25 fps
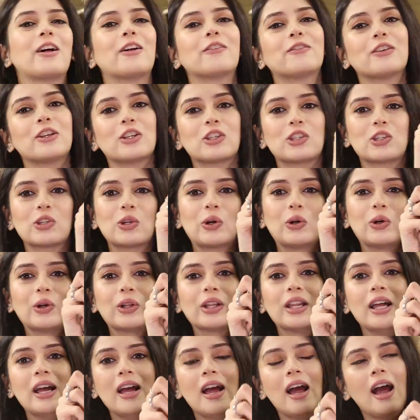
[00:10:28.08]
velvet
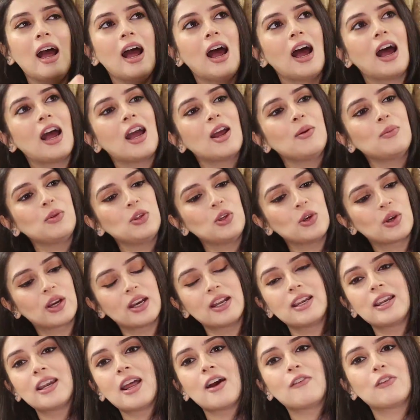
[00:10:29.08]
shawl and um, you
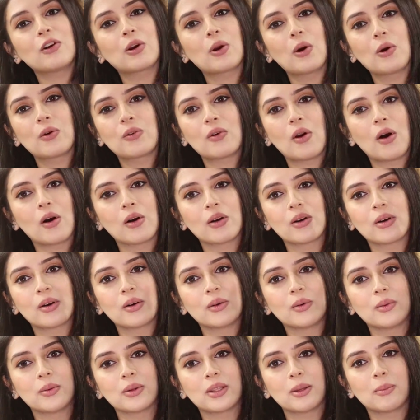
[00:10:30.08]
can never go wrong
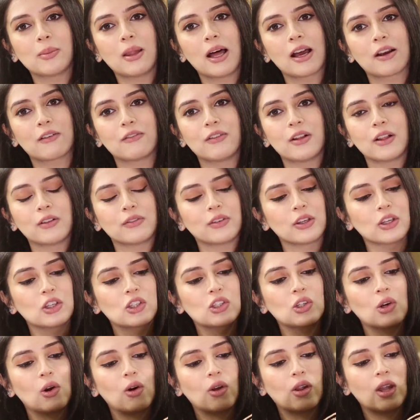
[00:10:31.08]
with a black velvet
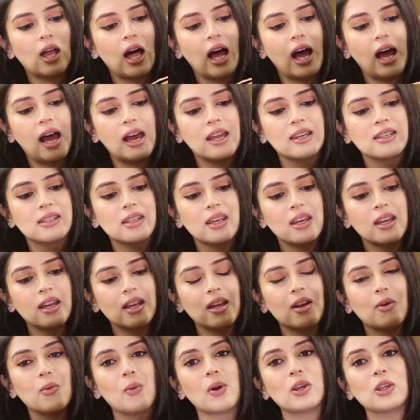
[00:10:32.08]
shawl and
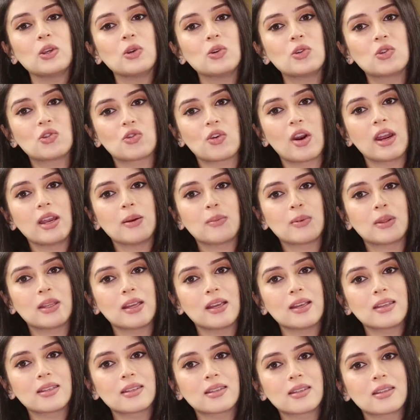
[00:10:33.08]
when you drape
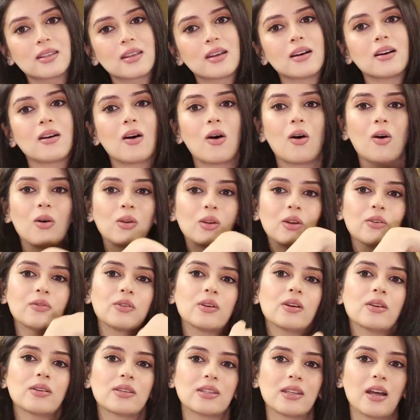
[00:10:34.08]
this all
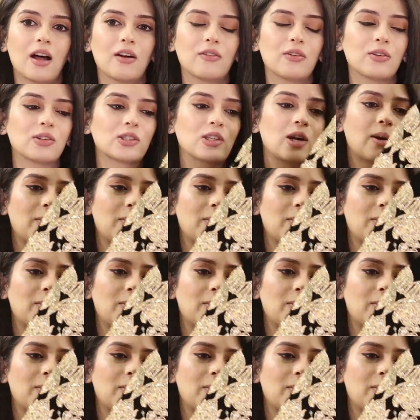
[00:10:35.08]
over yourself on